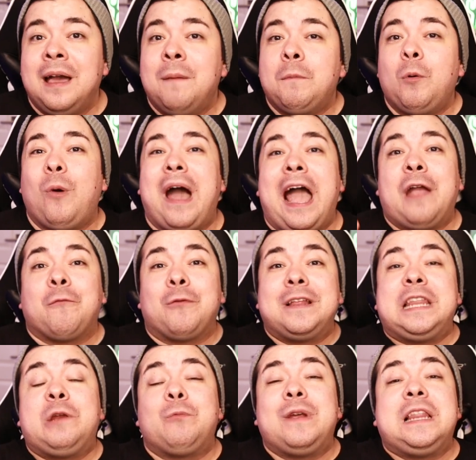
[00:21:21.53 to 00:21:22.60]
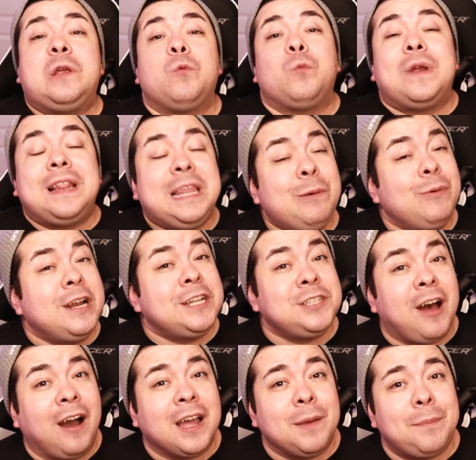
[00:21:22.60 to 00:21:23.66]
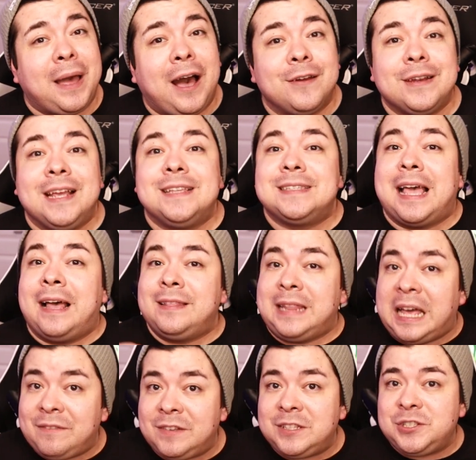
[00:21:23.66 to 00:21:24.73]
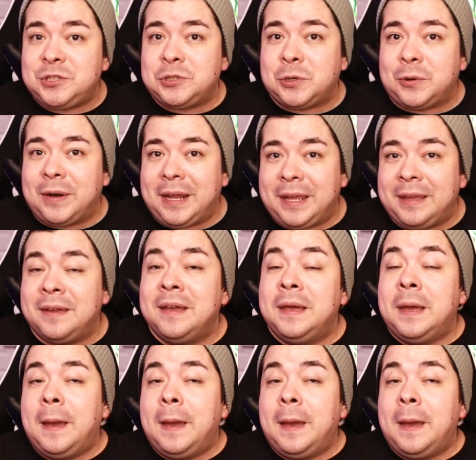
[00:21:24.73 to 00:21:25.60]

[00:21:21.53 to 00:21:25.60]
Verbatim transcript: but what I really want to talk about is Eleven's story,